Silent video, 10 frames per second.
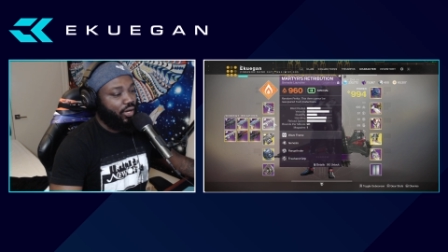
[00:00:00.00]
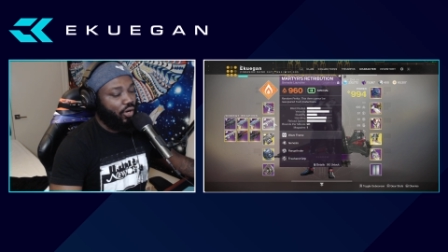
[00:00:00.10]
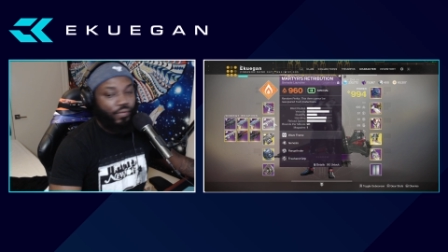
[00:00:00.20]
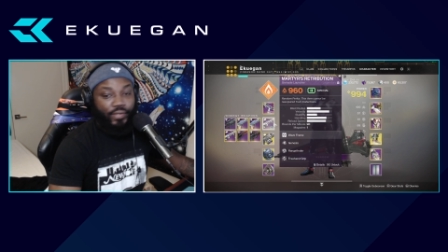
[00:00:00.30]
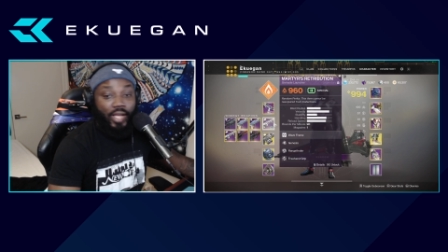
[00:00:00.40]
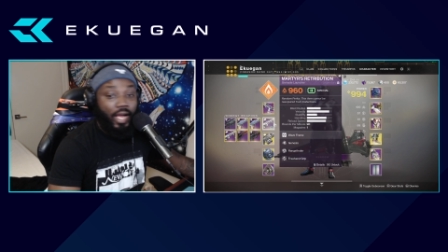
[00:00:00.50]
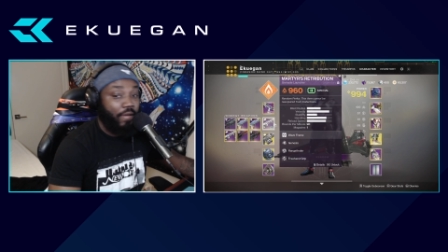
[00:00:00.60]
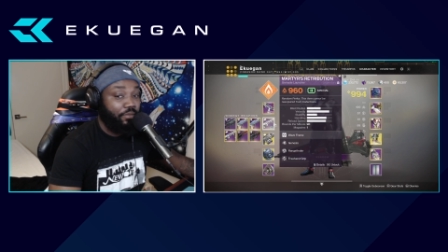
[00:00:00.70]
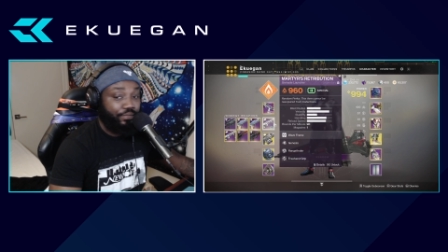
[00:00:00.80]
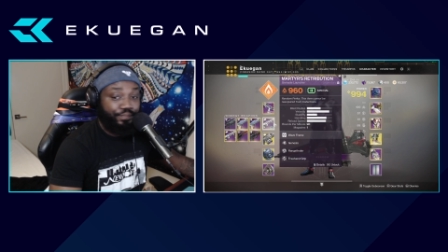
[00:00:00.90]
Over
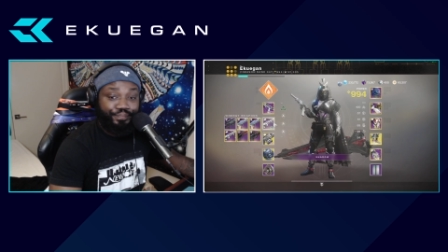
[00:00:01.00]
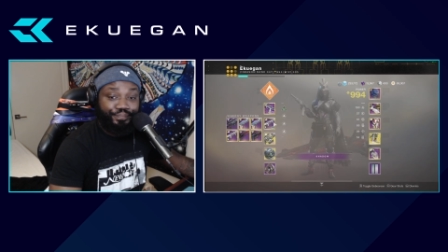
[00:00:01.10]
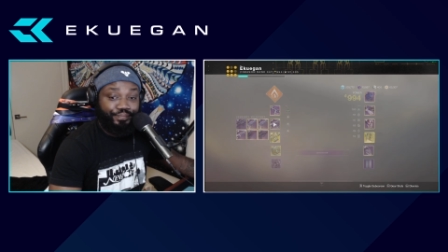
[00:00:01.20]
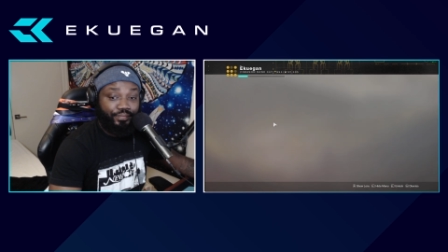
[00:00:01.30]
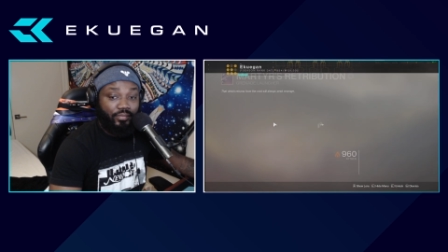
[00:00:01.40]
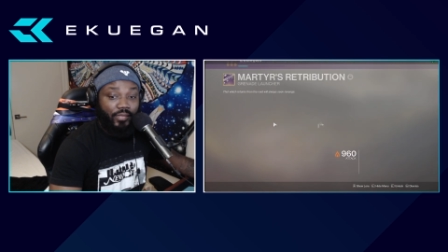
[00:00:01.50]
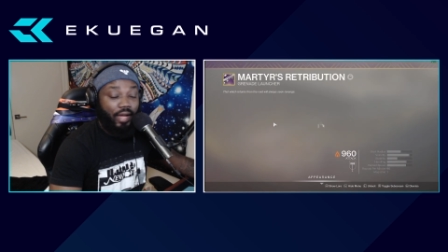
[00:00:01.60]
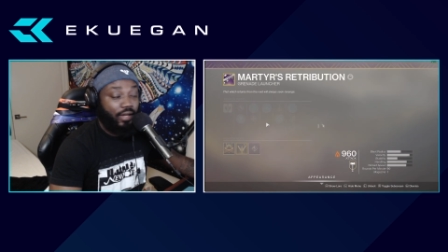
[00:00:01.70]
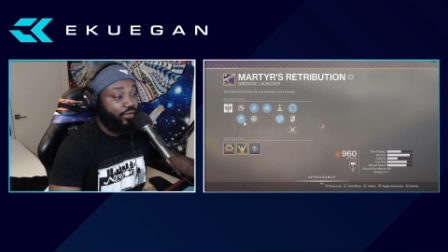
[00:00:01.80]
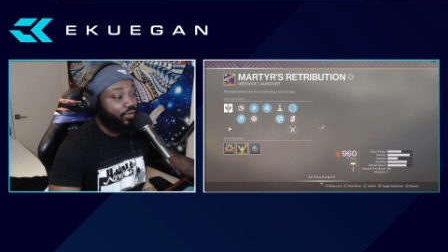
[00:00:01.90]
time,
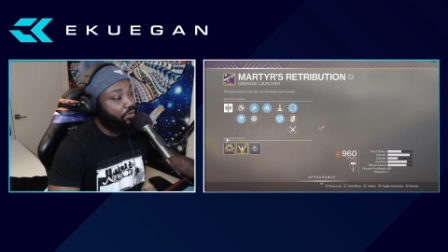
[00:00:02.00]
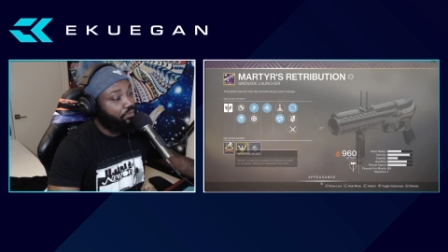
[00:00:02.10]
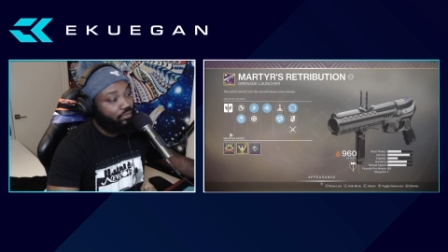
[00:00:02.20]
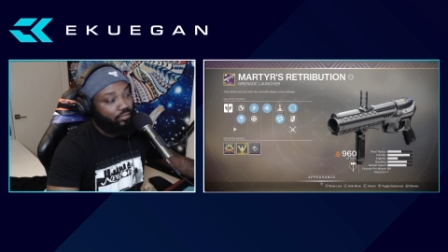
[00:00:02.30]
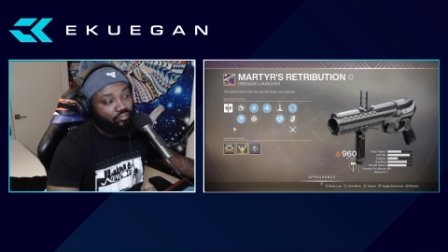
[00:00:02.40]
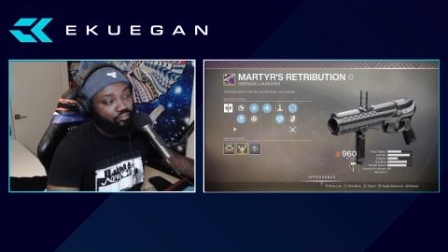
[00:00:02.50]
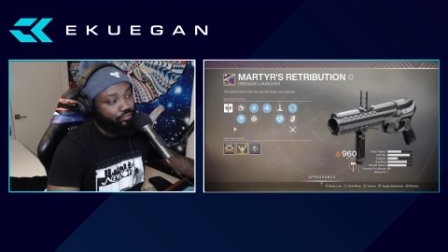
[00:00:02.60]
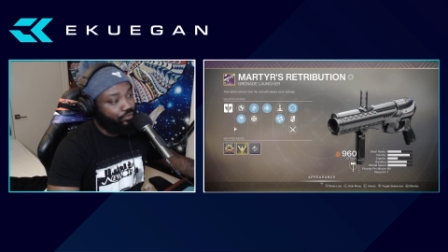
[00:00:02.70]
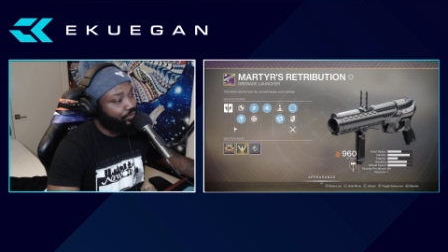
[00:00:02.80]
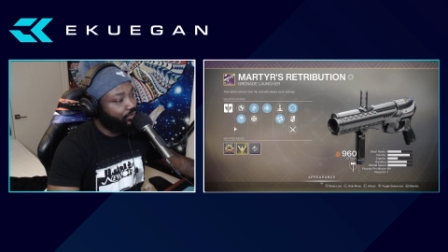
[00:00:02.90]
honestly,
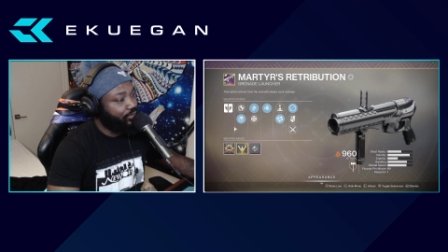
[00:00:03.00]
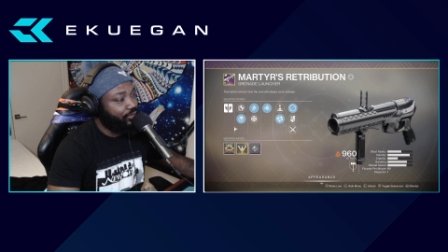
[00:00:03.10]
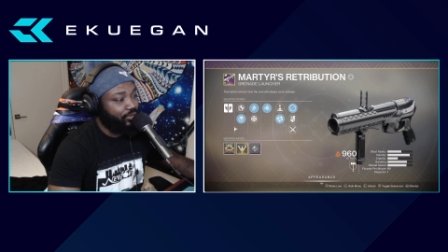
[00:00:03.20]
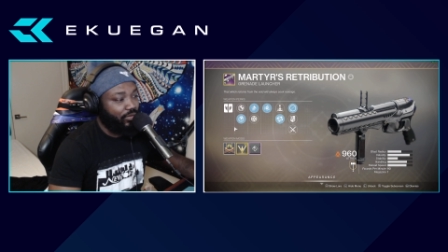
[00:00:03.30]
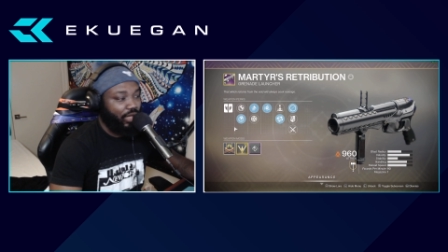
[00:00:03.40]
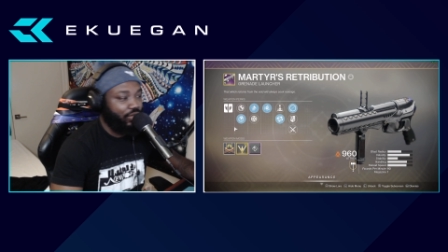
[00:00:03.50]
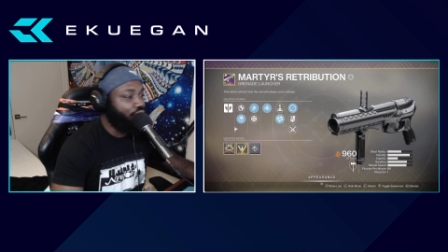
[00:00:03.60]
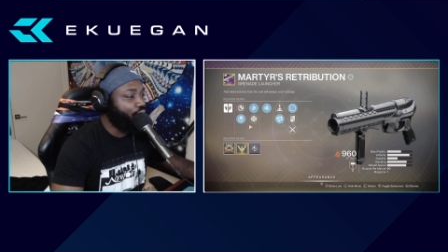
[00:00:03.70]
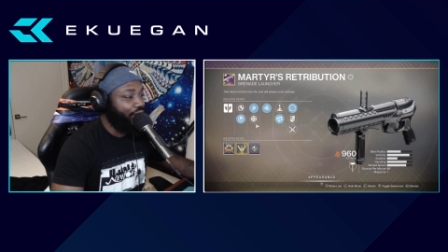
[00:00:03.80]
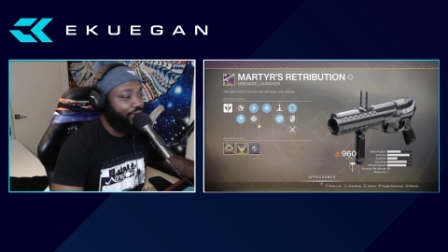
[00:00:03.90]

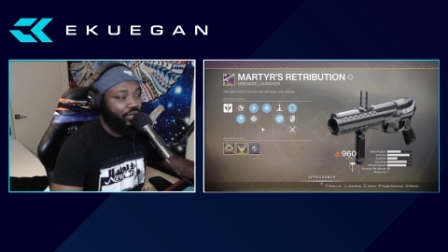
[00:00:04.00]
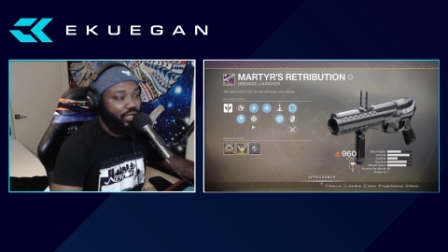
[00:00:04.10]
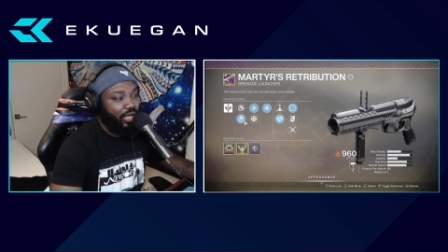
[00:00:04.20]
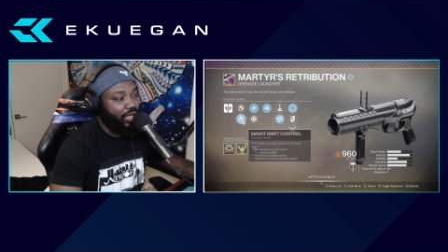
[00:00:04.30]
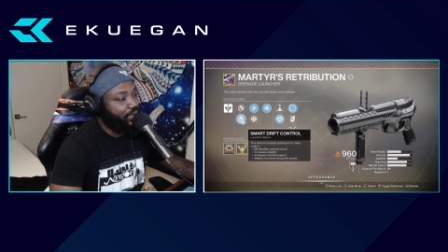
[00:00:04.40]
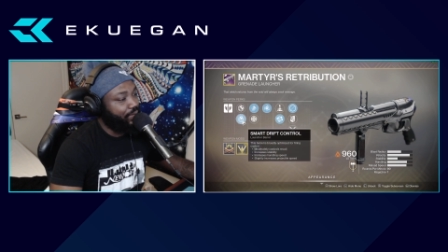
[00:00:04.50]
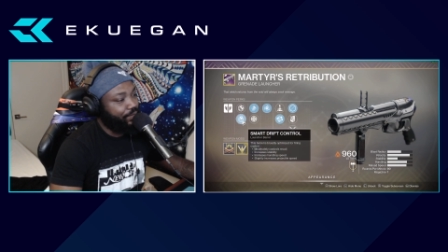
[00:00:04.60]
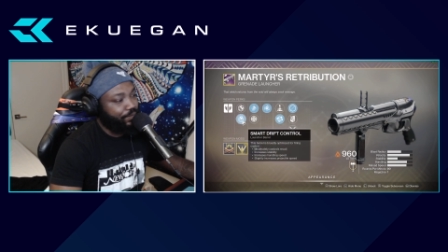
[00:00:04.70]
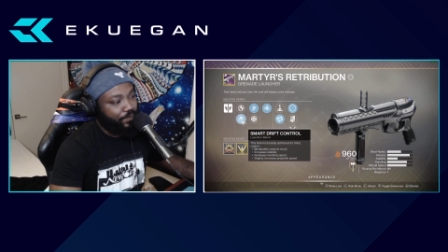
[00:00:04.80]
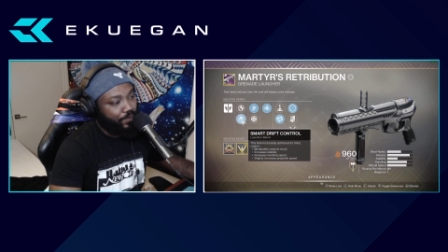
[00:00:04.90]
use whatever you like.
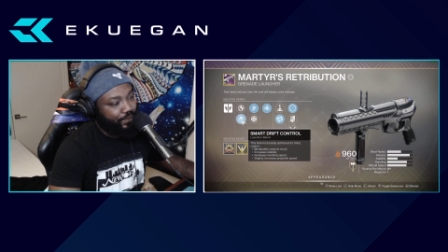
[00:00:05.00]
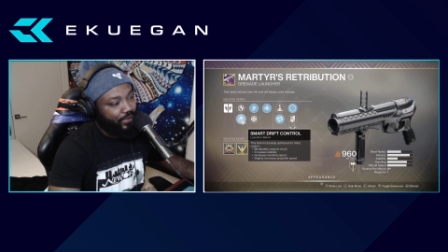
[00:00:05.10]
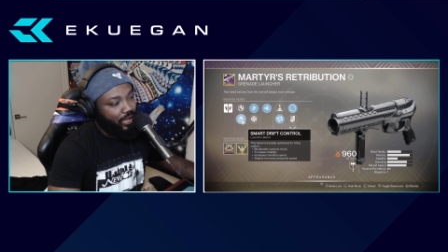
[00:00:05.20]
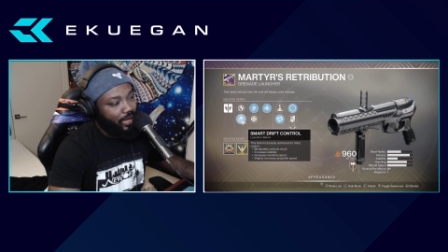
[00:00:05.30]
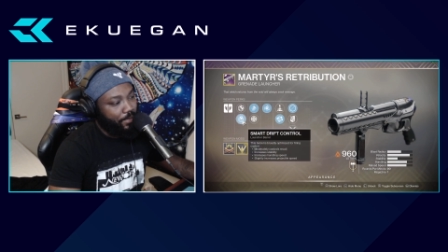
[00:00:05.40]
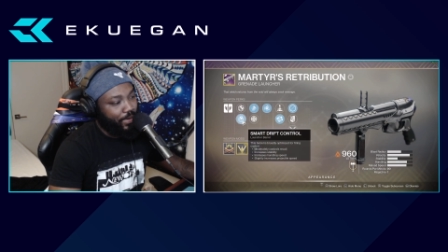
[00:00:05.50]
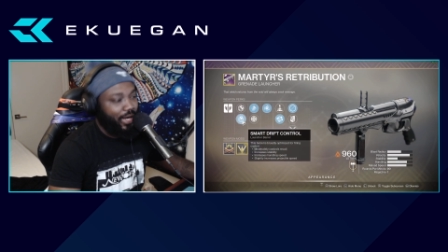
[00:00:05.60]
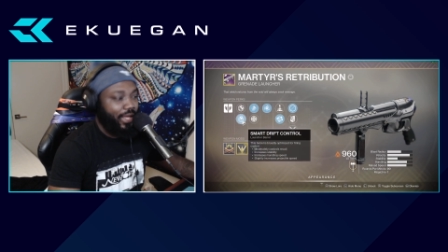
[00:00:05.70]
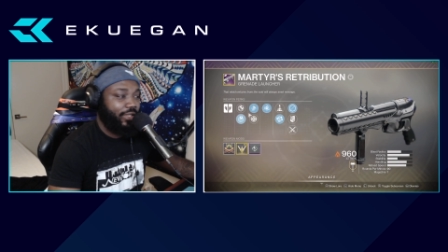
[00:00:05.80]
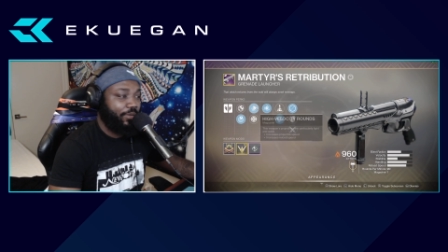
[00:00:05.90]
But
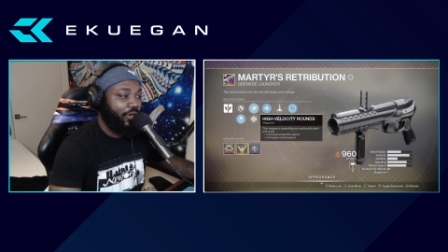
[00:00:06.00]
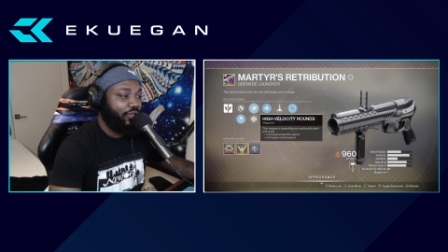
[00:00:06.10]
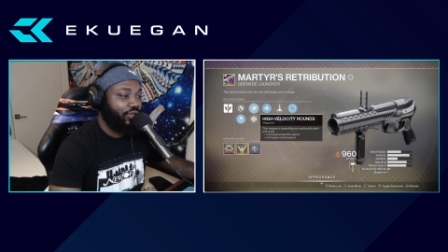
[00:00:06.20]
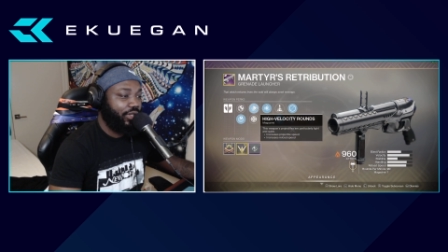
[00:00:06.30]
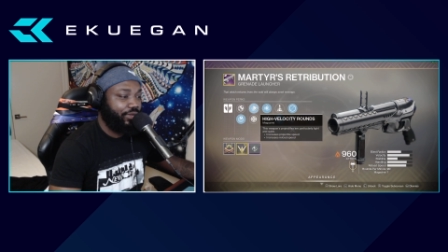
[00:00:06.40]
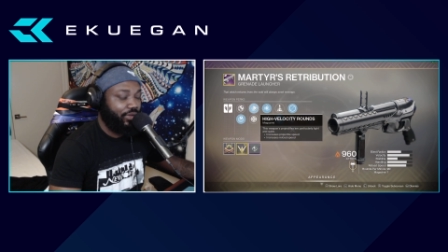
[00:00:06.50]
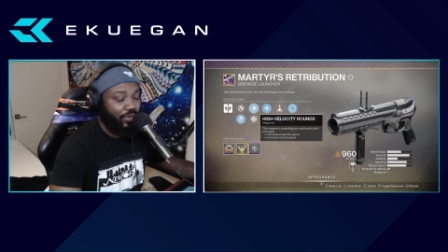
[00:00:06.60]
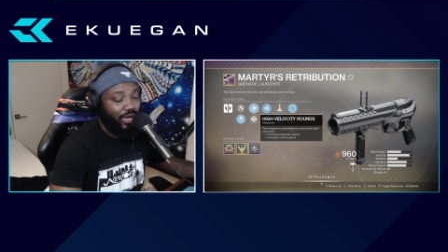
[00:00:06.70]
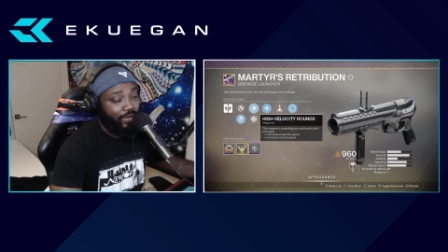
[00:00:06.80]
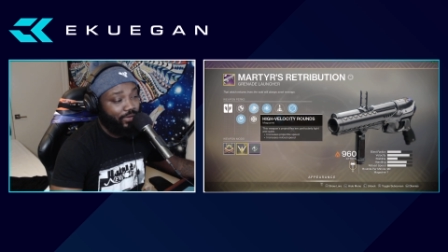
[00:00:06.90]
I like smart drift
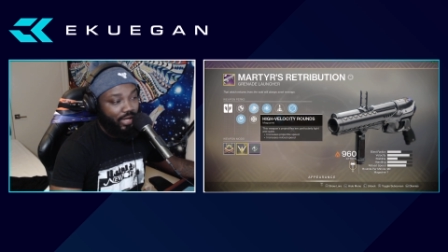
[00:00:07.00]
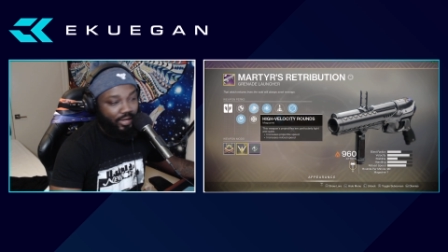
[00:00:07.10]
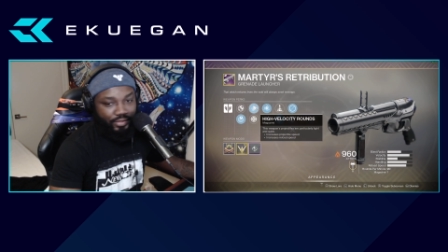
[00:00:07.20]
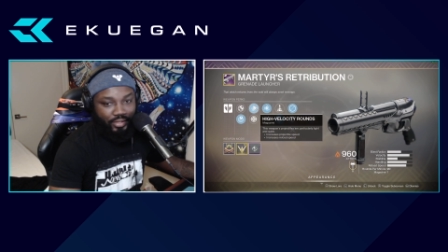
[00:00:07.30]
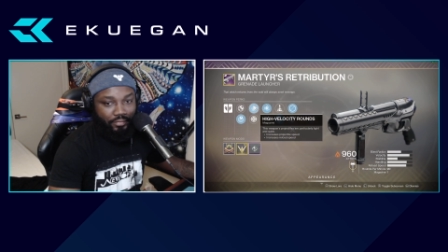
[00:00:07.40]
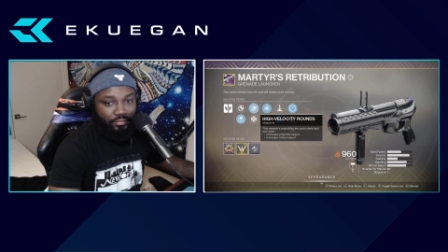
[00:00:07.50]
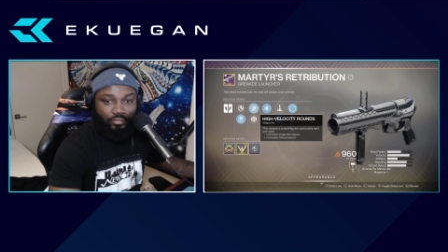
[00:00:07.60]
with high velocity.